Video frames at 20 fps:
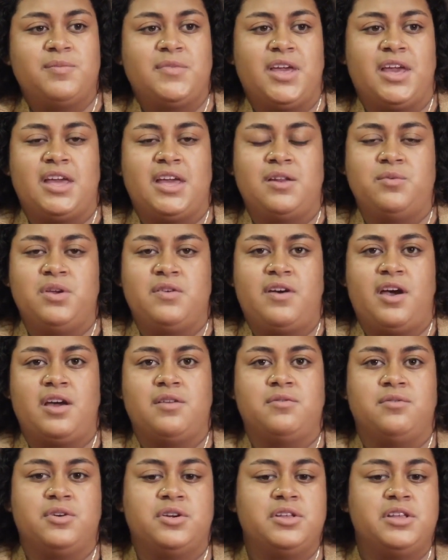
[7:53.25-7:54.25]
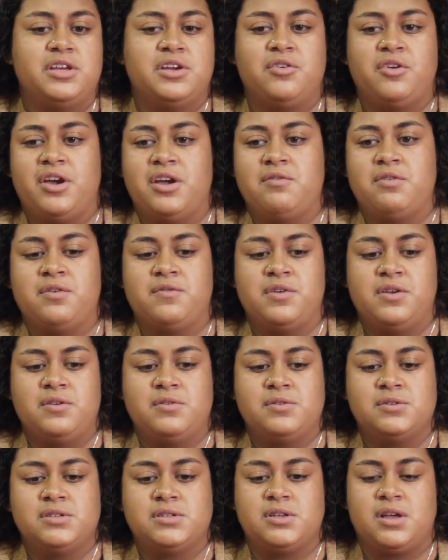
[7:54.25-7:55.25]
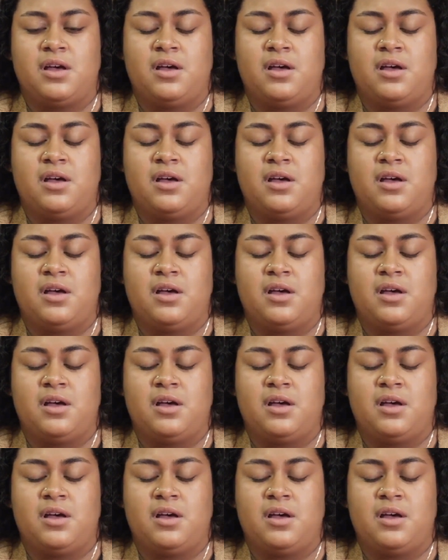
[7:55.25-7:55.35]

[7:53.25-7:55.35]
And we've had really great reviews